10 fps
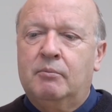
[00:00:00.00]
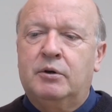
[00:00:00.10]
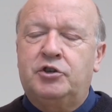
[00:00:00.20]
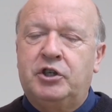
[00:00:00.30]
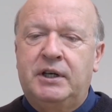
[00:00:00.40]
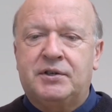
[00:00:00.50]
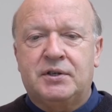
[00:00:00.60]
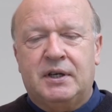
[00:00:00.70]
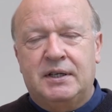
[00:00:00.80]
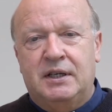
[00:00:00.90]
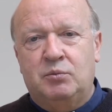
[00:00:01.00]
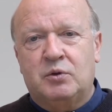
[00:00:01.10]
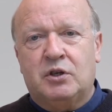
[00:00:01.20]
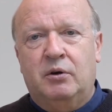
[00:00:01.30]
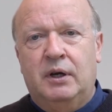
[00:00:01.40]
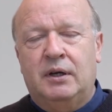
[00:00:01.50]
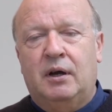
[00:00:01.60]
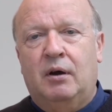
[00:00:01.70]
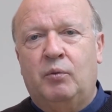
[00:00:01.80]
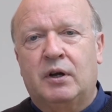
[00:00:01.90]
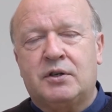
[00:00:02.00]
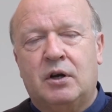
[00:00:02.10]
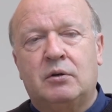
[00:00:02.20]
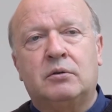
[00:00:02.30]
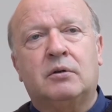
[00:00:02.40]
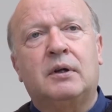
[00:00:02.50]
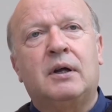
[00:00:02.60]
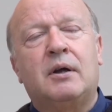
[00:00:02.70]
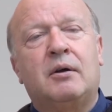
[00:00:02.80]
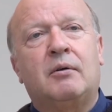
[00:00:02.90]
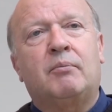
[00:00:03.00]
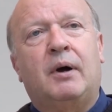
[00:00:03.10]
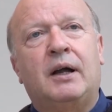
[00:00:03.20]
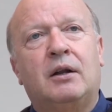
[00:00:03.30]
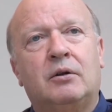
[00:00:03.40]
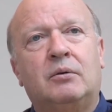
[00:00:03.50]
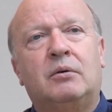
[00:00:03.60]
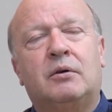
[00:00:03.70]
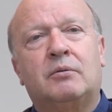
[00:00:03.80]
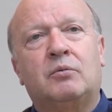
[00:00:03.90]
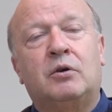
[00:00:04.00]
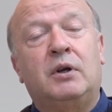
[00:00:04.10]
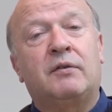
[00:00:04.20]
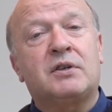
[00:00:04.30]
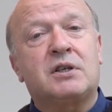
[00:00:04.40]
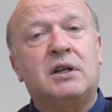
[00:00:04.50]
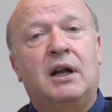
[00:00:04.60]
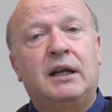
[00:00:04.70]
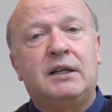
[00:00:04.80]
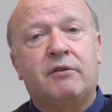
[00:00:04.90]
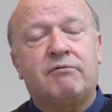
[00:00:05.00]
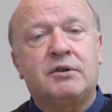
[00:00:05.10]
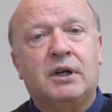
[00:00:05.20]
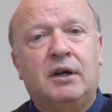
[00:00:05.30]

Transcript: But Jesus, as he was going down, we're told by Luke, who gives a slightly different